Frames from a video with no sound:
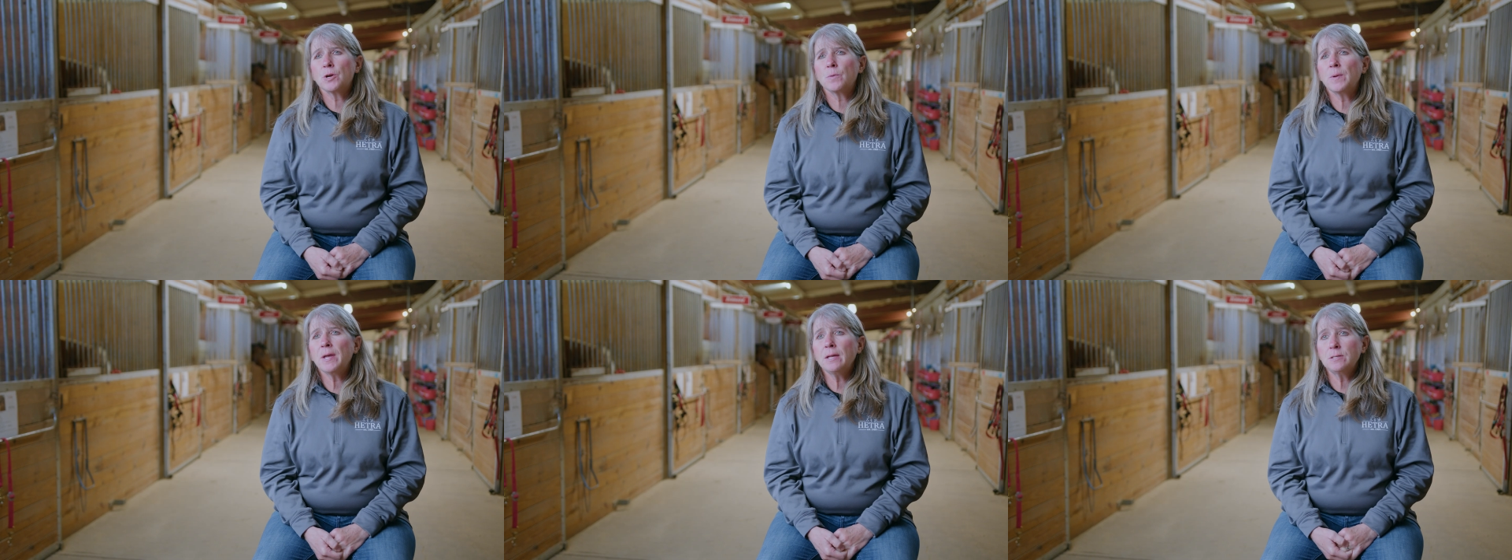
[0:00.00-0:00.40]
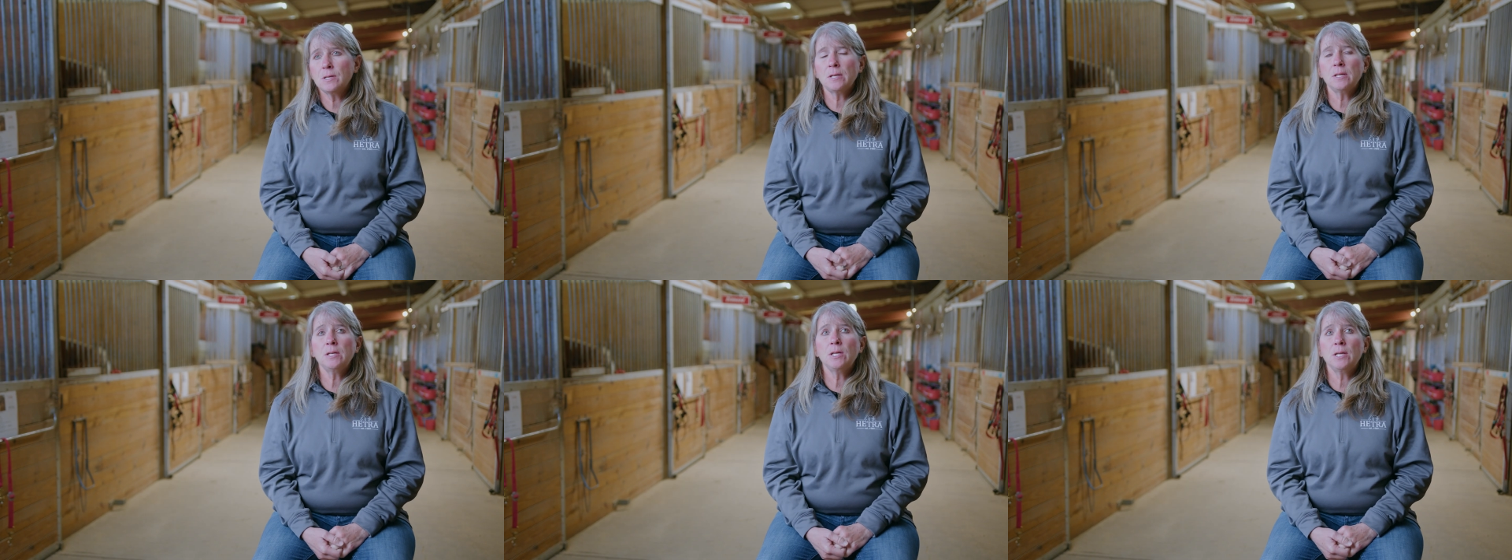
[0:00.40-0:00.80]
We had
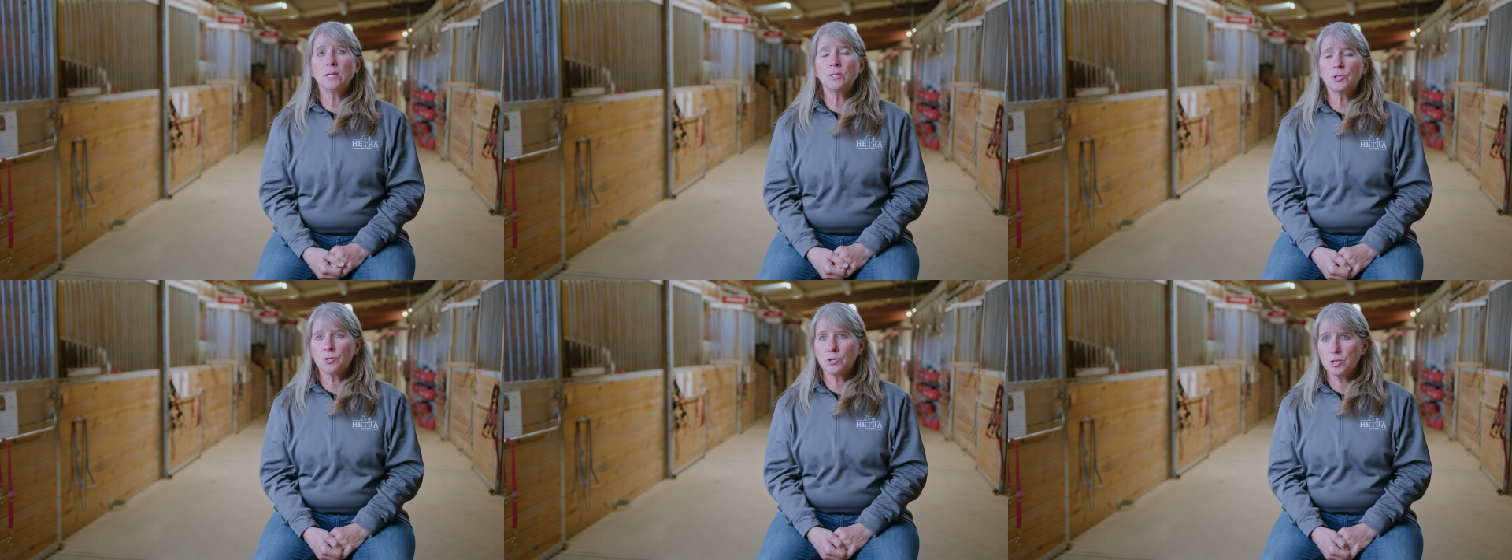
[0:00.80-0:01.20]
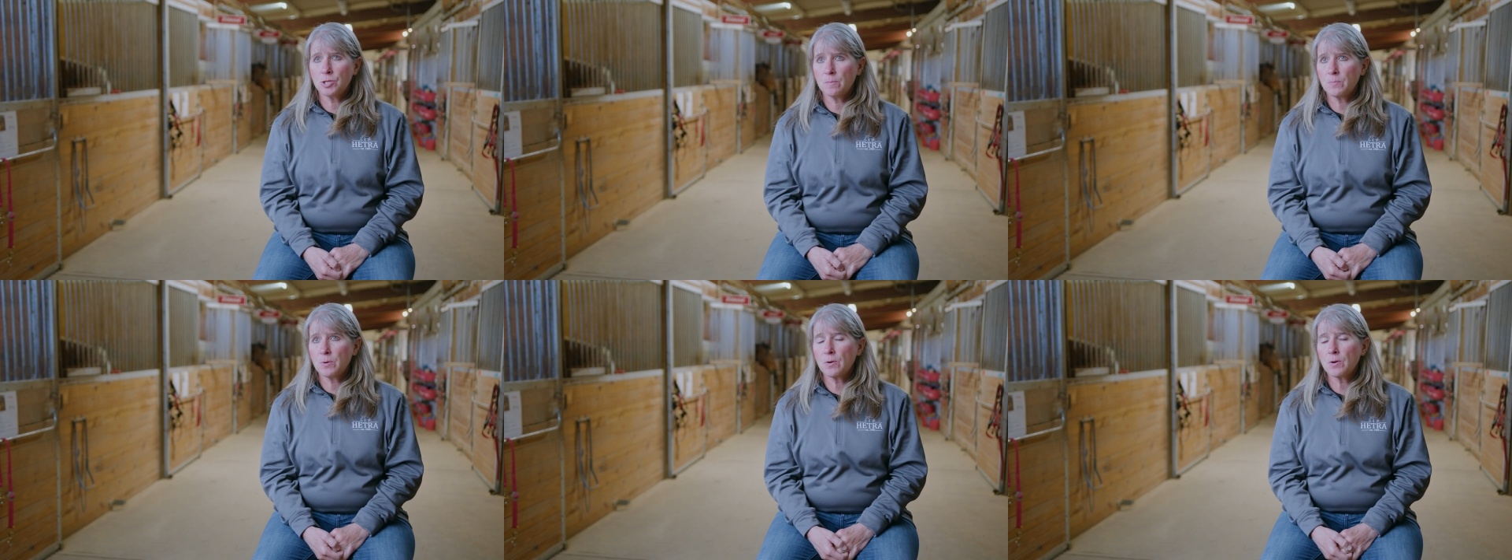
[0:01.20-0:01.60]
done an
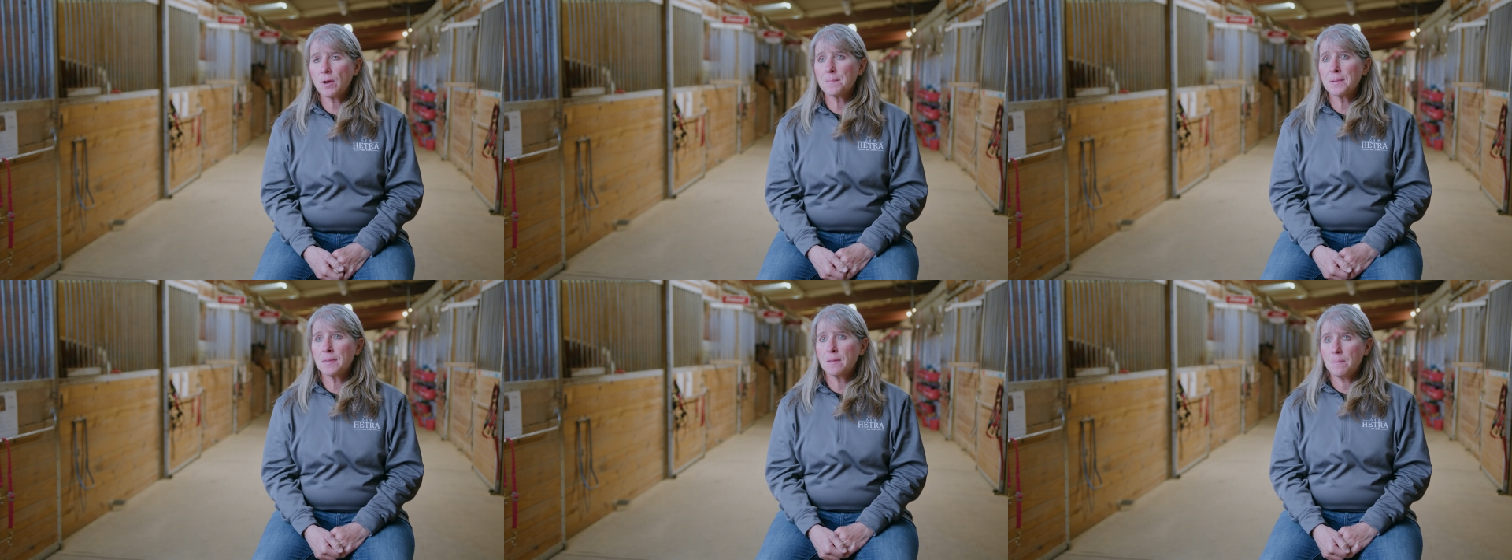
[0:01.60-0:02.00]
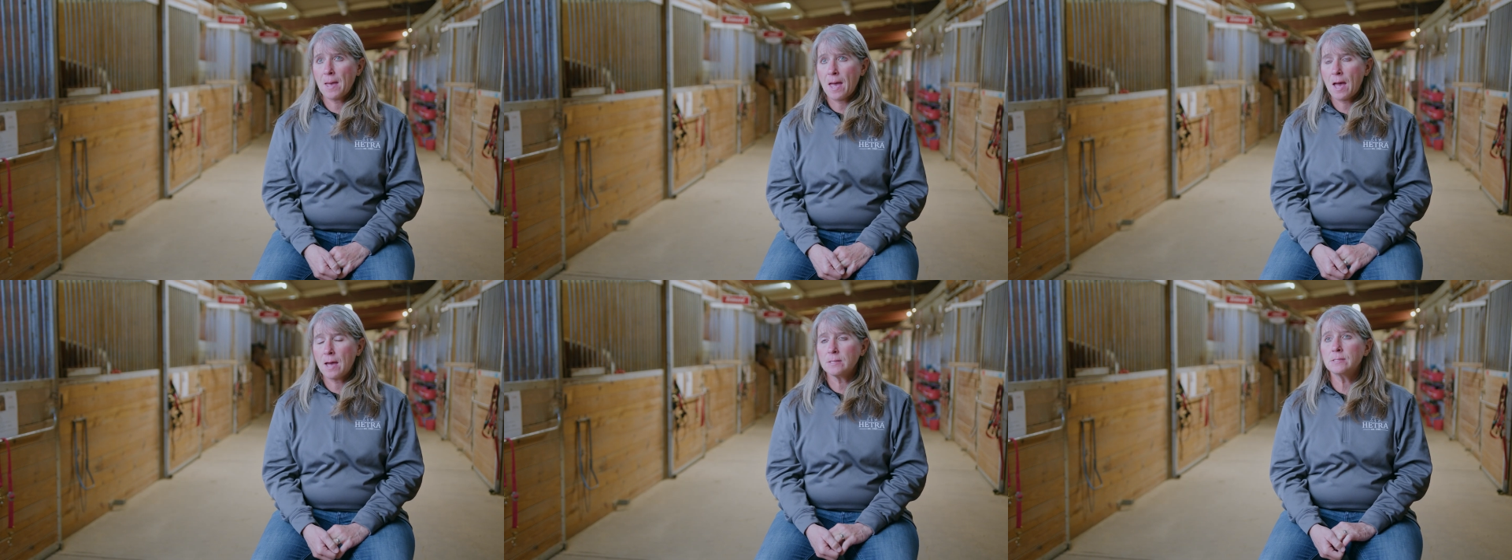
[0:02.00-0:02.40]
internship program in the
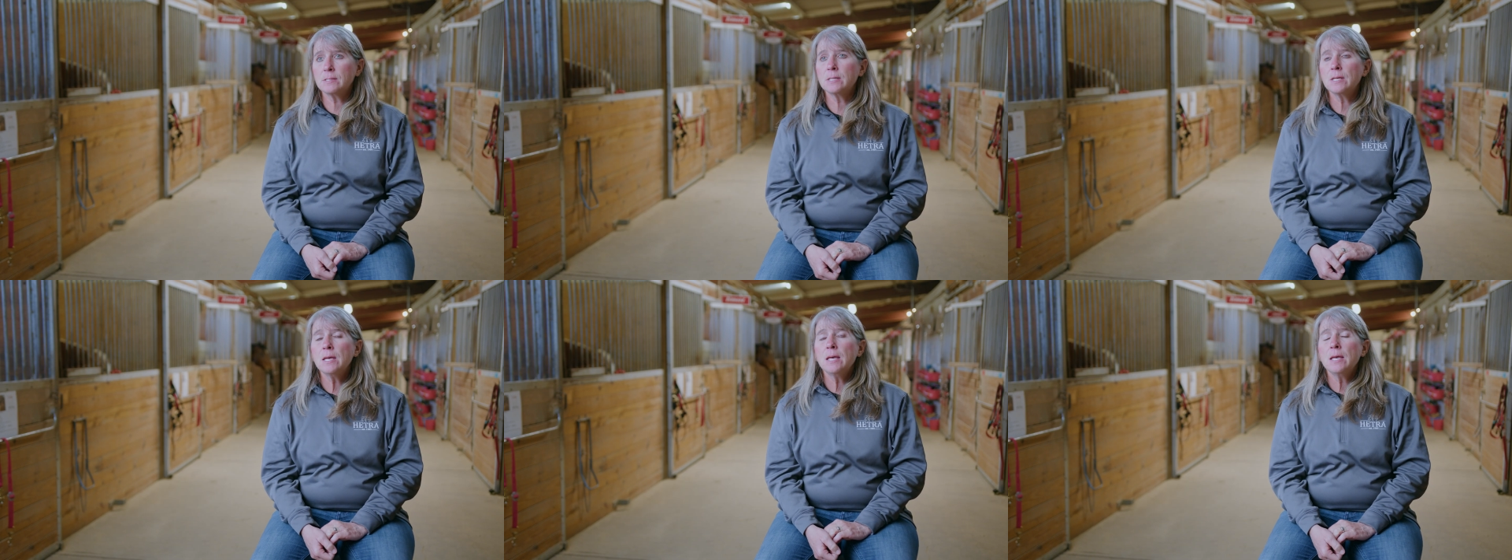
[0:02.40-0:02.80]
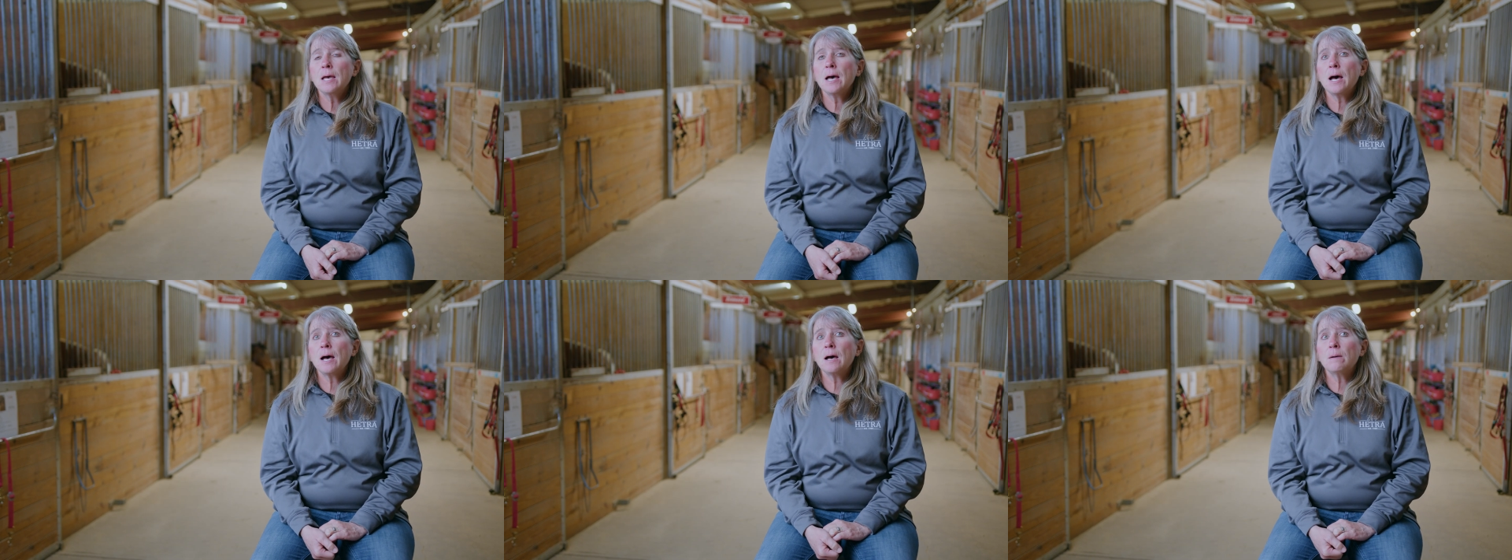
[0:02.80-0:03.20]
past,
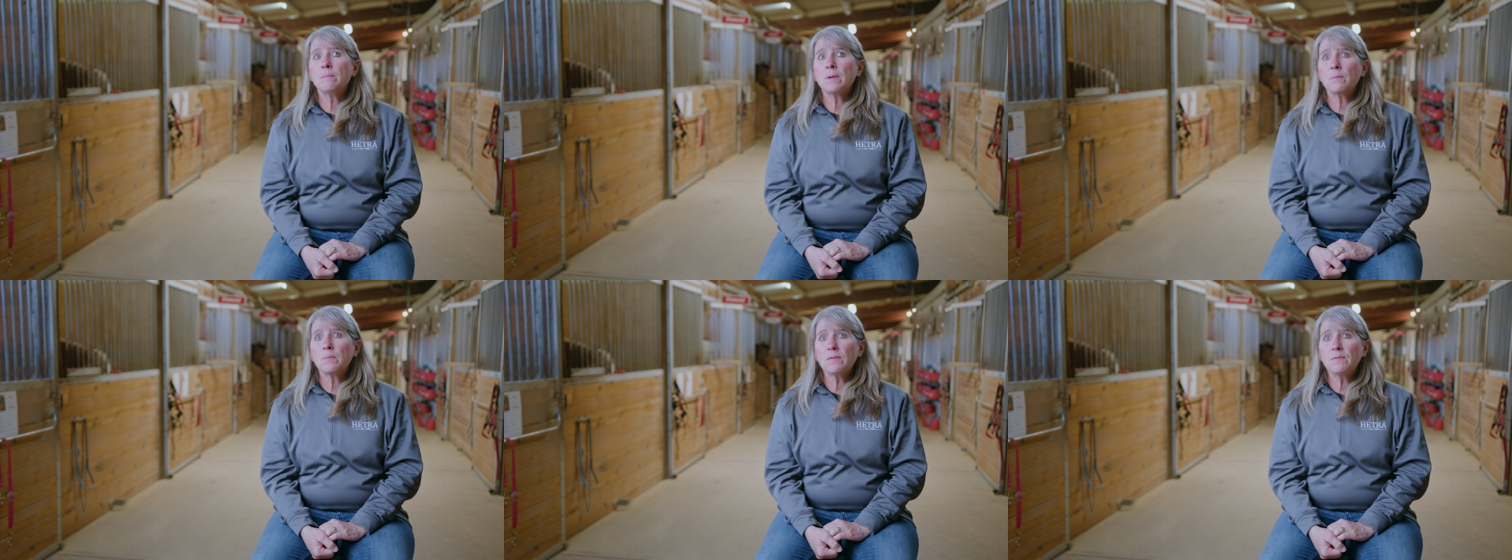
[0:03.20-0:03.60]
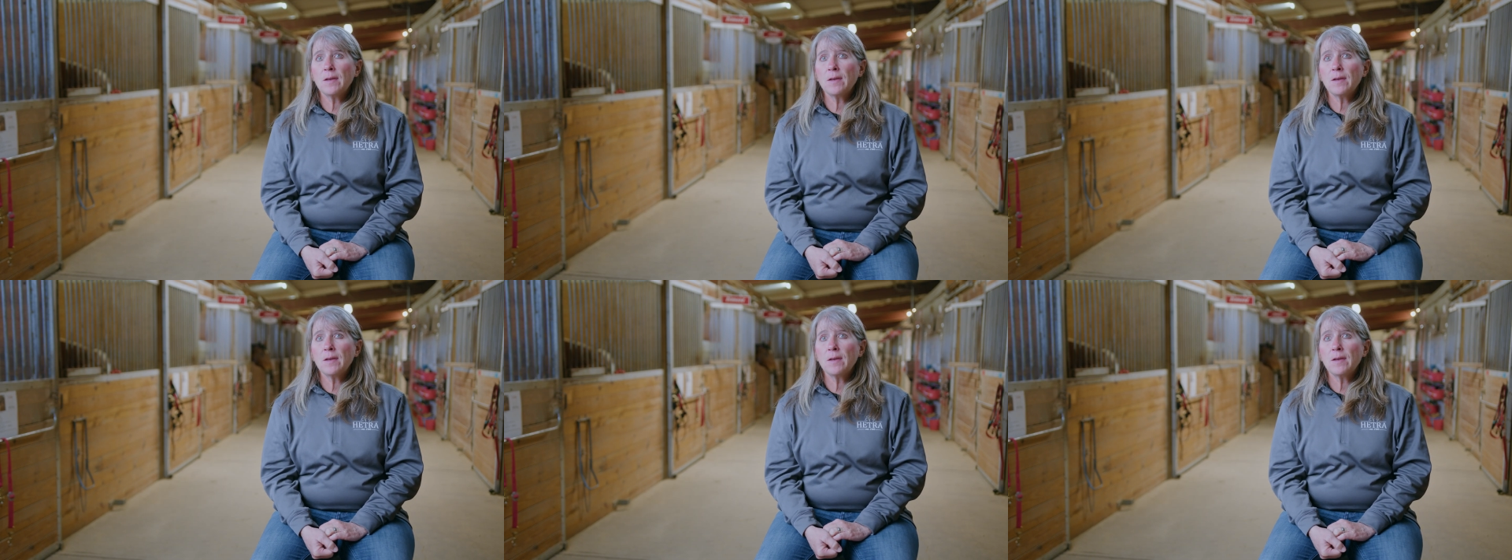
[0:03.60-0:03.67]
and we